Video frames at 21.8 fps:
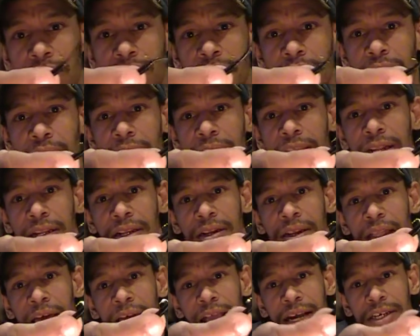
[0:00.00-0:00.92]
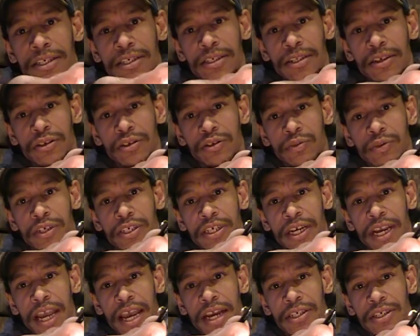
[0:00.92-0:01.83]
great little action, little
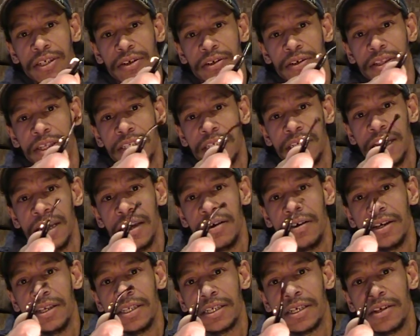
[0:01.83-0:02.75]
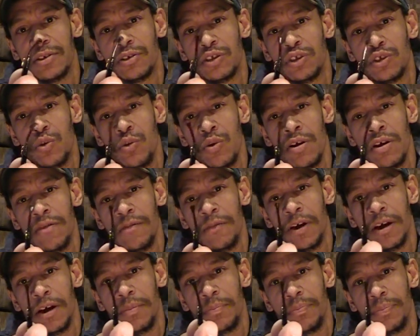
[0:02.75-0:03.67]
twitching action on the tail. It's sort of
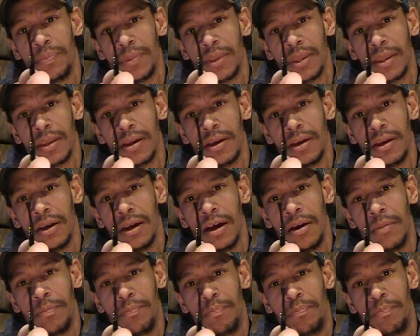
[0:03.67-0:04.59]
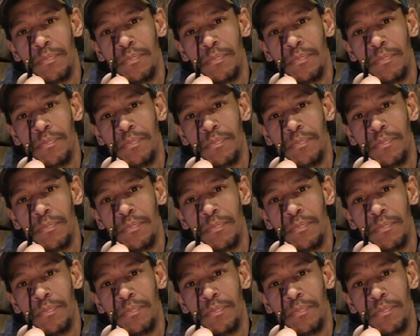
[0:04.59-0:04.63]
a, a